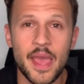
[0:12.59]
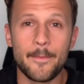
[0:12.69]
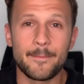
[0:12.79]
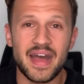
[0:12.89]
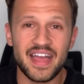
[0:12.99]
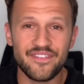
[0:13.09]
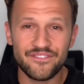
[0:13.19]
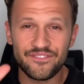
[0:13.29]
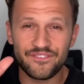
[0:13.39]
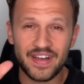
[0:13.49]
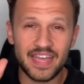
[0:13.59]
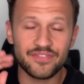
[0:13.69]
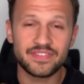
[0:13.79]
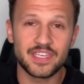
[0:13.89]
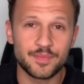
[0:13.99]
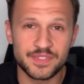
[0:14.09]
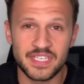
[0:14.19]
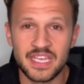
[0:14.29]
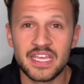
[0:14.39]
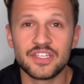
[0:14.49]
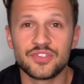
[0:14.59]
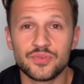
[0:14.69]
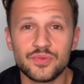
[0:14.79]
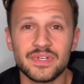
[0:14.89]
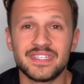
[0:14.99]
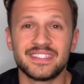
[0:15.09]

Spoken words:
My 5 tips to